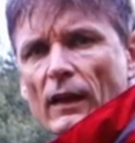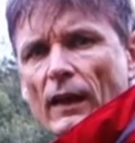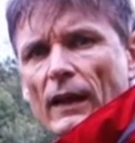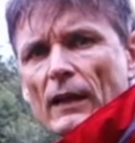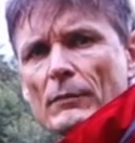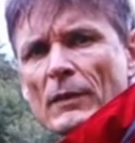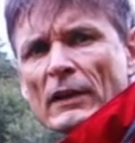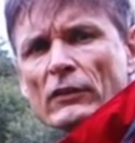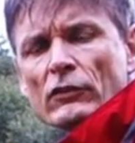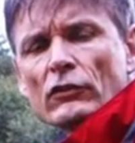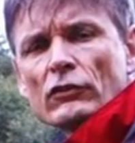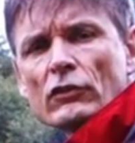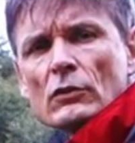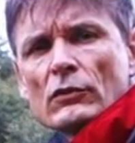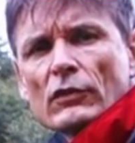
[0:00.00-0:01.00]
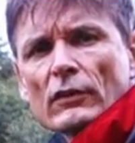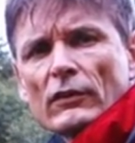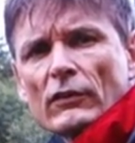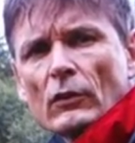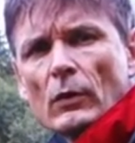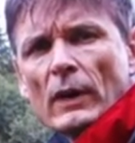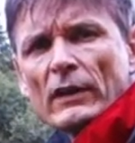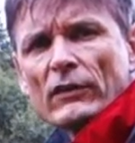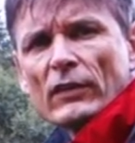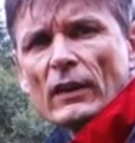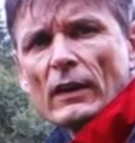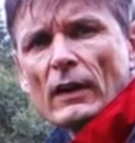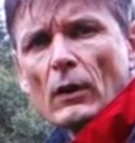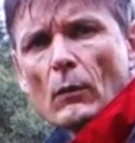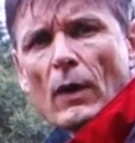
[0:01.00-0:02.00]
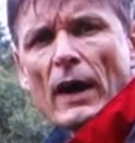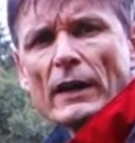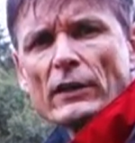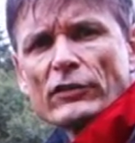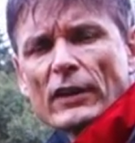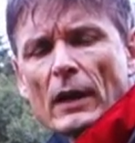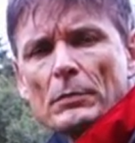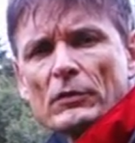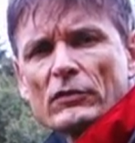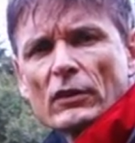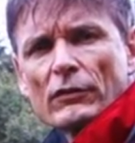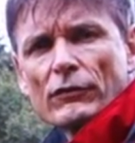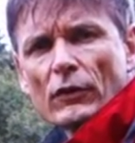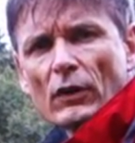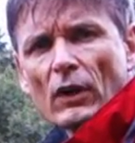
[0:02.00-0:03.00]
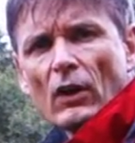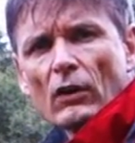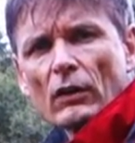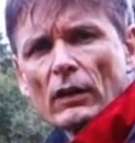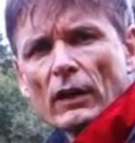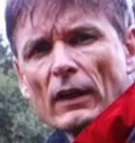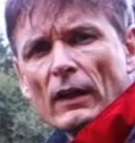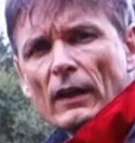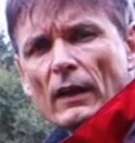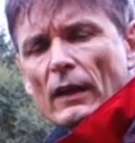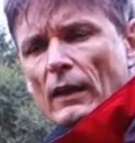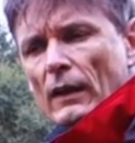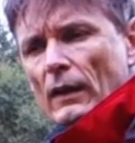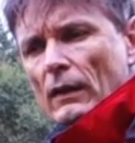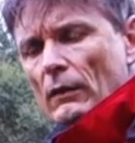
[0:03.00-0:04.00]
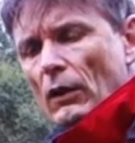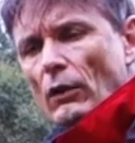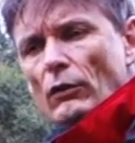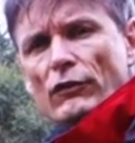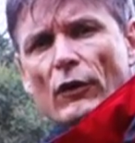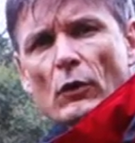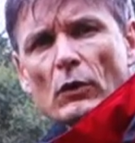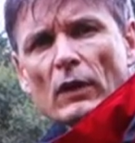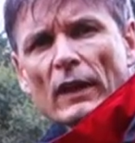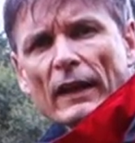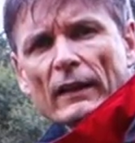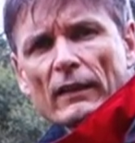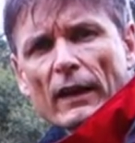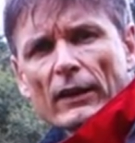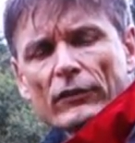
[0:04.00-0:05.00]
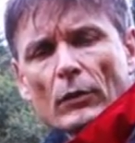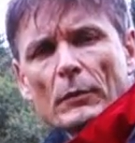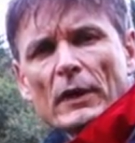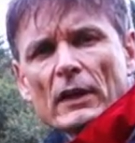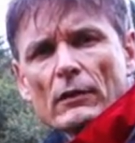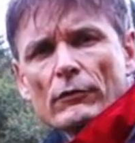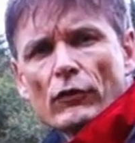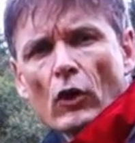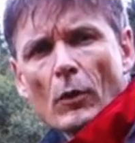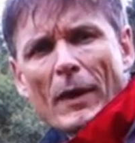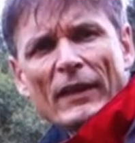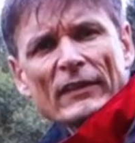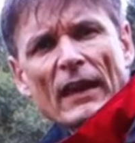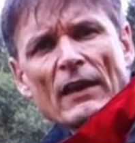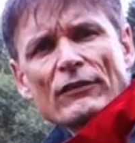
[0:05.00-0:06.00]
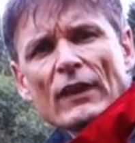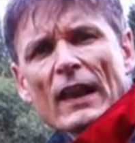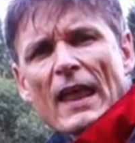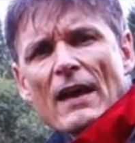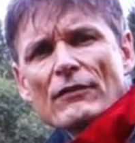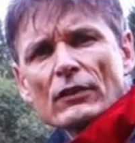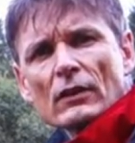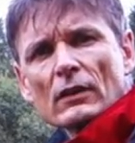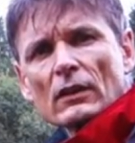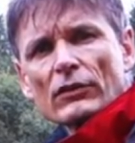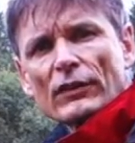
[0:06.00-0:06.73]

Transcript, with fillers: And I've managed to shoot at quite a, a wideish aperture for a long, long focal length like this on medium format, f11,